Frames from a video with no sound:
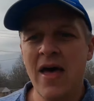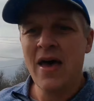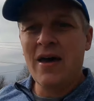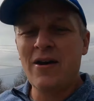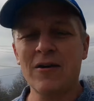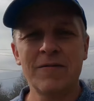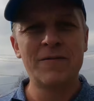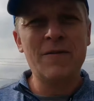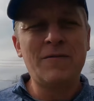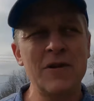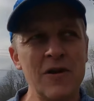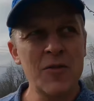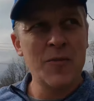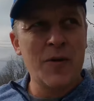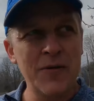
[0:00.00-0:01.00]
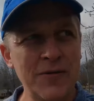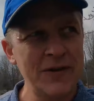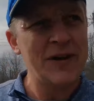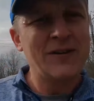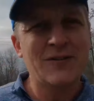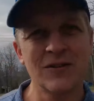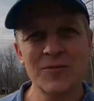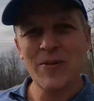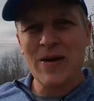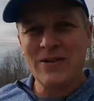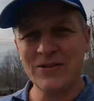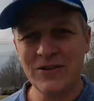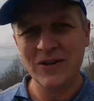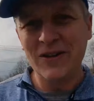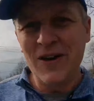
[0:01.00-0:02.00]
had our 50th birthdays this
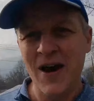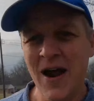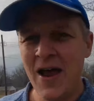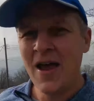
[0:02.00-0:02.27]
past year,